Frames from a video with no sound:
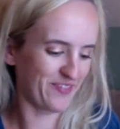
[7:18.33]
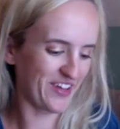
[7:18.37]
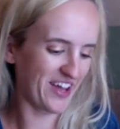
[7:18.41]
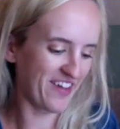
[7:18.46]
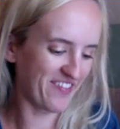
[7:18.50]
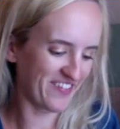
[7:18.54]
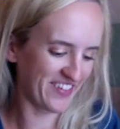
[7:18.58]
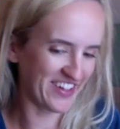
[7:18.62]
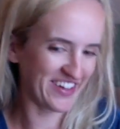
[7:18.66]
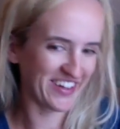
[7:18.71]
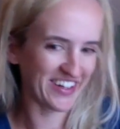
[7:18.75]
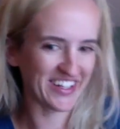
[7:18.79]
Let
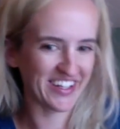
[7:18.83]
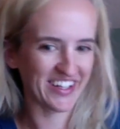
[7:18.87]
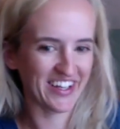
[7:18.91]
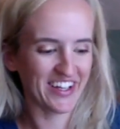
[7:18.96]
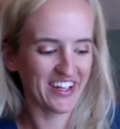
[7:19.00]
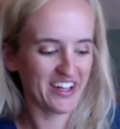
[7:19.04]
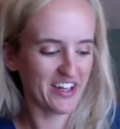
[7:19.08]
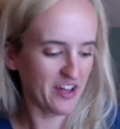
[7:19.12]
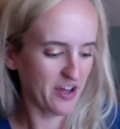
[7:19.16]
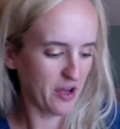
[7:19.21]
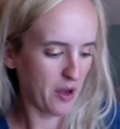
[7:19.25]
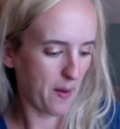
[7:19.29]
me like
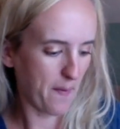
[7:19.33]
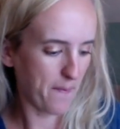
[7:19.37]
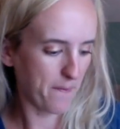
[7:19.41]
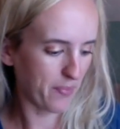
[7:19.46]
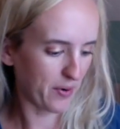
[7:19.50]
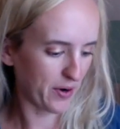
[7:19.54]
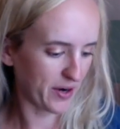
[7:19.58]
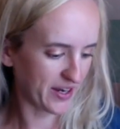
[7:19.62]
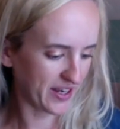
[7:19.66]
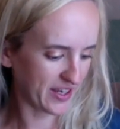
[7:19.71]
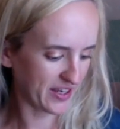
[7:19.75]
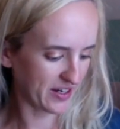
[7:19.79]

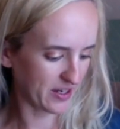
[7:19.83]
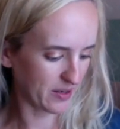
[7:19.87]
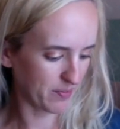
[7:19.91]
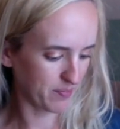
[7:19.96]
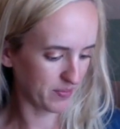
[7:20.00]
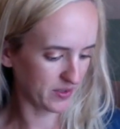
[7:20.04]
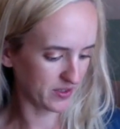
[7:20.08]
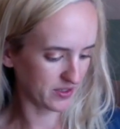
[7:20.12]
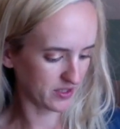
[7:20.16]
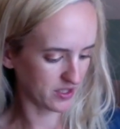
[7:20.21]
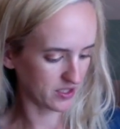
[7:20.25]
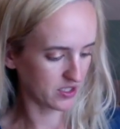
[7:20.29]
break it
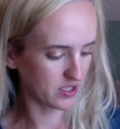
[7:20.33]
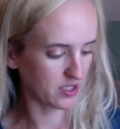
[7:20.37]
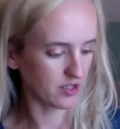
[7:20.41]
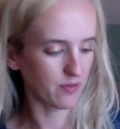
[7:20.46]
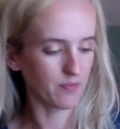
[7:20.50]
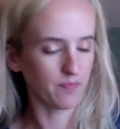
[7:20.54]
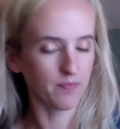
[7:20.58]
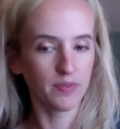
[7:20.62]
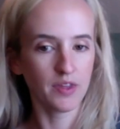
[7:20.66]
up into two.